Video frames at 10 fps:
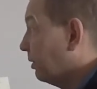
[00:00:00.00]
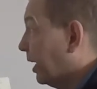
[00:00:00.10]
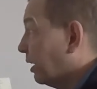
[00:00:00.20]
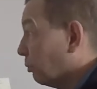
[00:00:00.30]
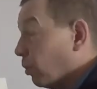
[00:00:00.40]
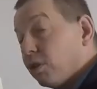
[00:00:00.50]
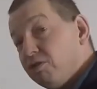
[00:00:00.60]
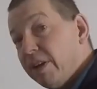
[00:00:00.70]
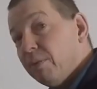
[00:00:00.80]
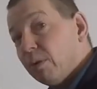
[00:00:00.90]

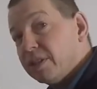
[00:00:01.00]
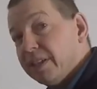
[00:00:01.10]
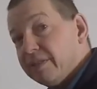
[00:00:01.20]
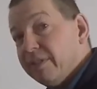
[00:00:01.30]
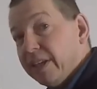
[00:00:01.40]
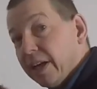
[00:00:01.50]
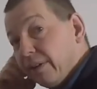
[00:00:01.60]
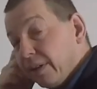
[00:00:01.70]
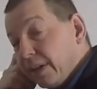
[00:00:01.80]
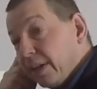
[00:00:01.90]
re-watch this
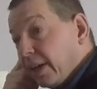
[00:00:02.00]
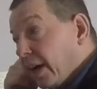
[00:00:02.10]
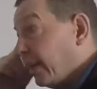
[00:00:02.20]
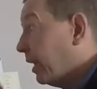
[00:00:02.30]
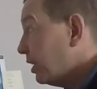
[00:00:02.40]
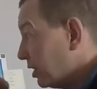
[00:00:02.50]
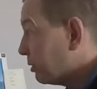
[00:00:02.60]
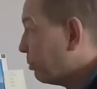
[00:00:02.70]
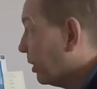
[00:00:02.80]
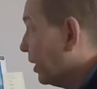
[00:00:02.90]
video and then
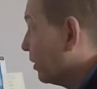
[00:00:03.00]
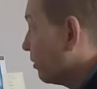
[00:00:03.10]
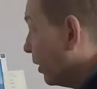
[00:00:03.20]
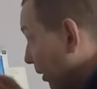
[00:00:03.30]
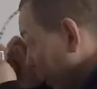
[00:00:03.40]
just put it through.